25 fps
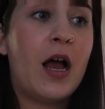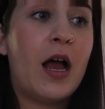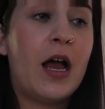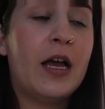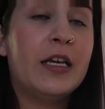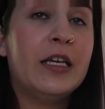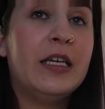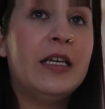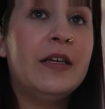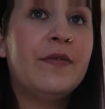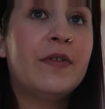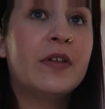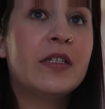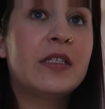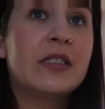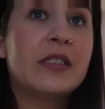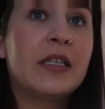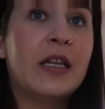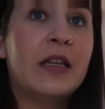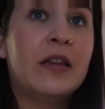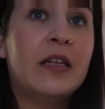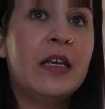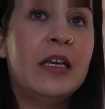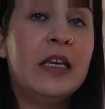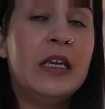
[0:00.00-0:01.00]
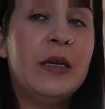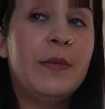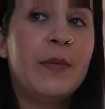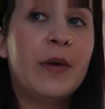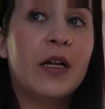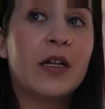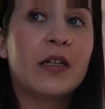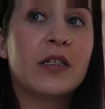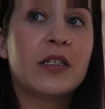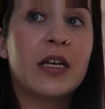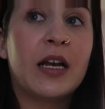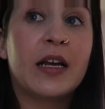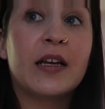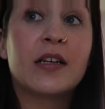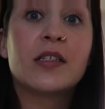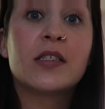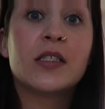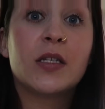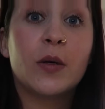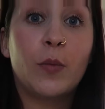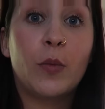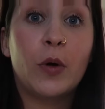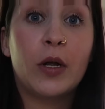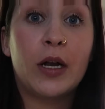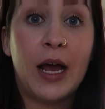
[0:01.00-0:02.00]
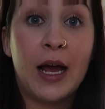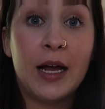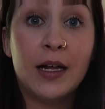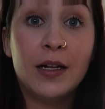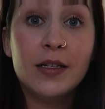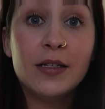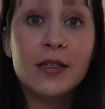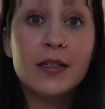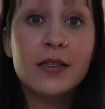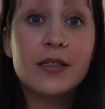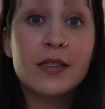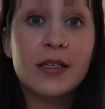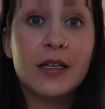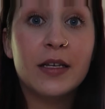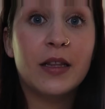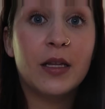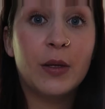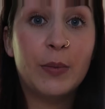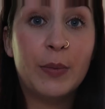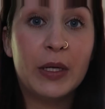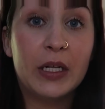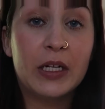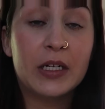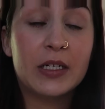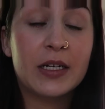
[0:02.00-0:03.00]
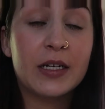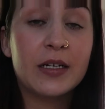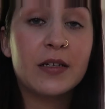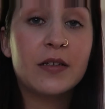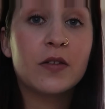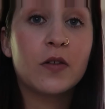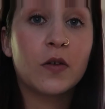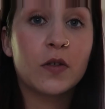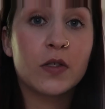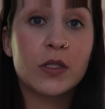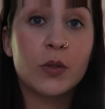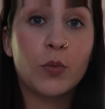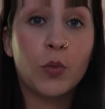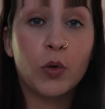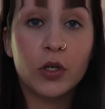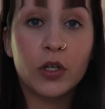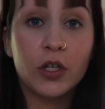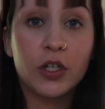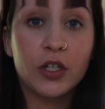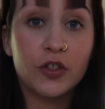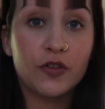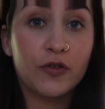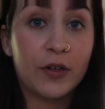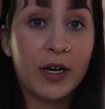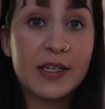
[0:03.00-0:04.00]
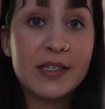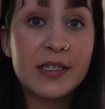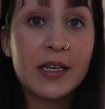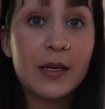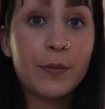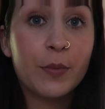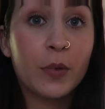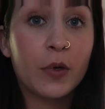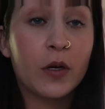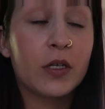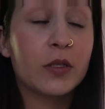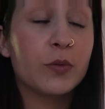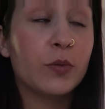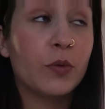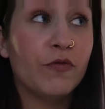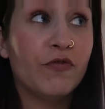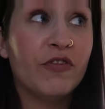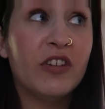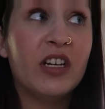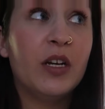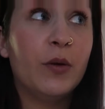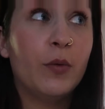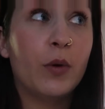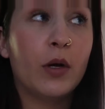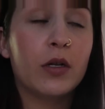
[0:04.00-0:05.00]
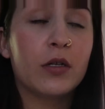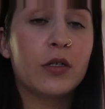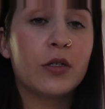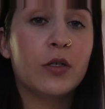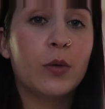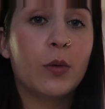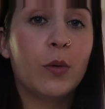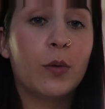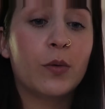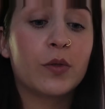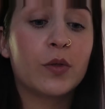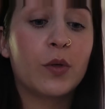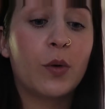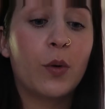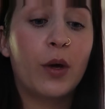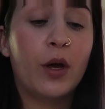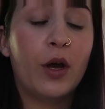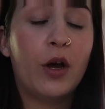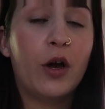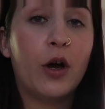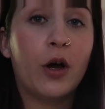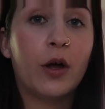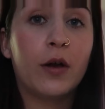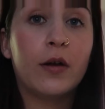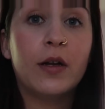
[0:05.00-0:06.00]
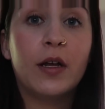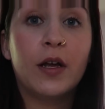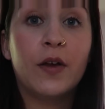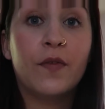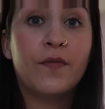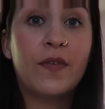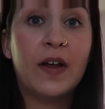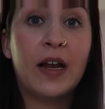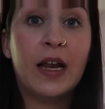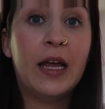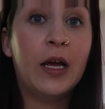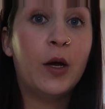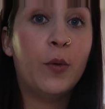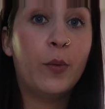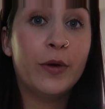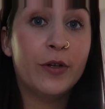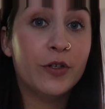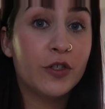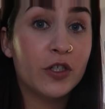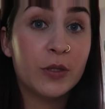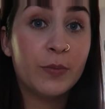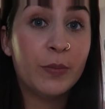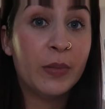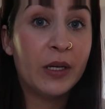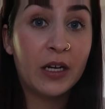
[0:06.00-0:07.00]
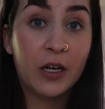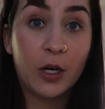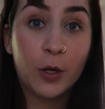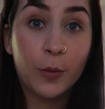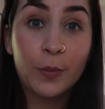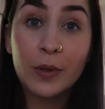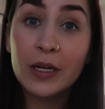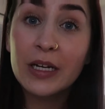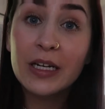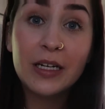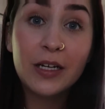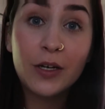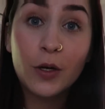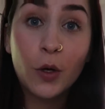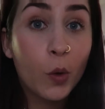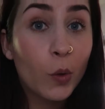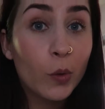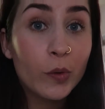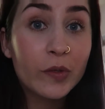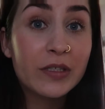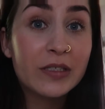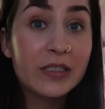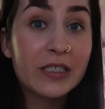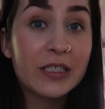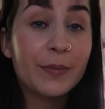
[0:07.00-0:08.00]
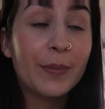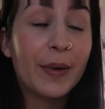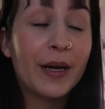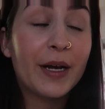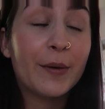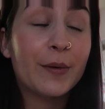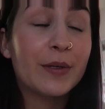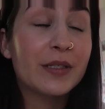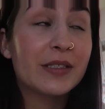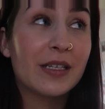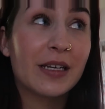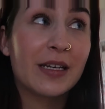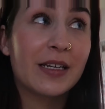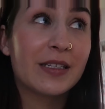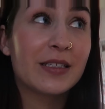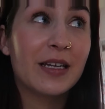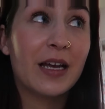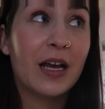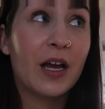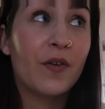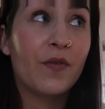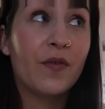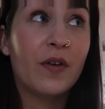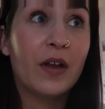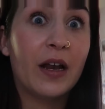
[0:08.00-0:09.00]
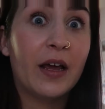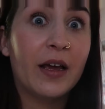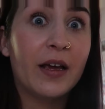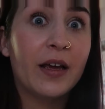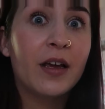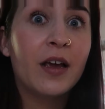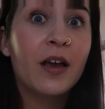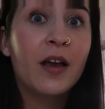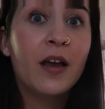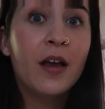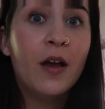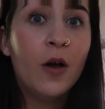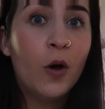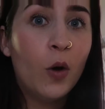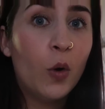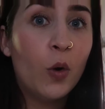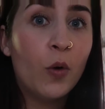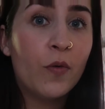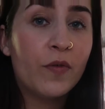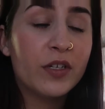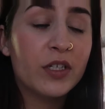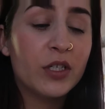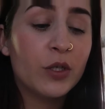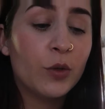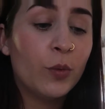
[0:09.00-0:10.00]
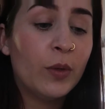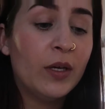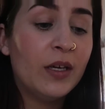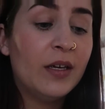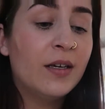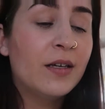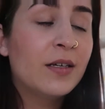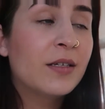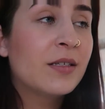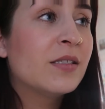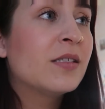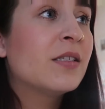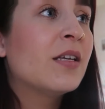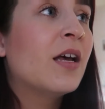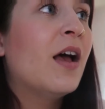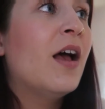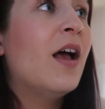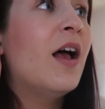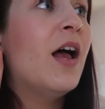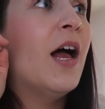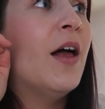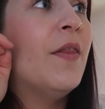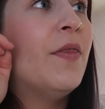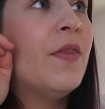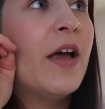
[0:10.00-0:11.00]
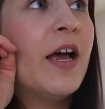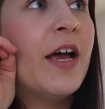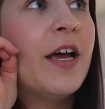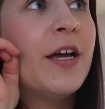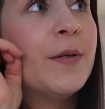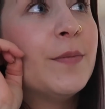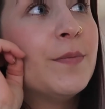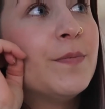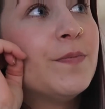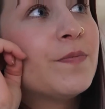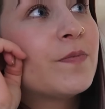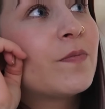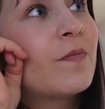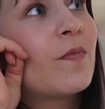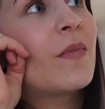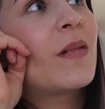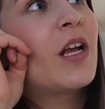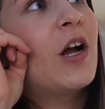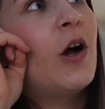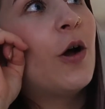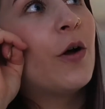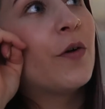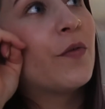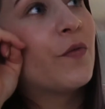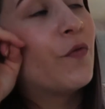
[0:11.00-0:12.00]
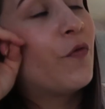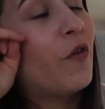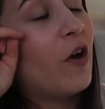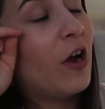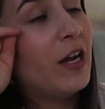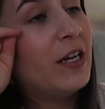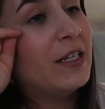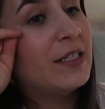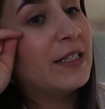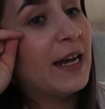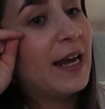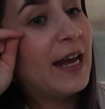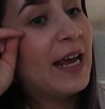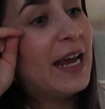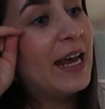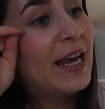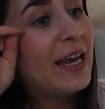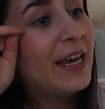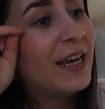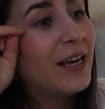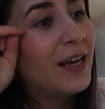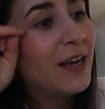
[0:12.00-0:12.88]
I even sent the email to like someone else in the building so someone could address it, because we really wanted to know what was going on. It felt like we had just been completely ghosted by our solicitor for like over 2 weeks. And then on Friday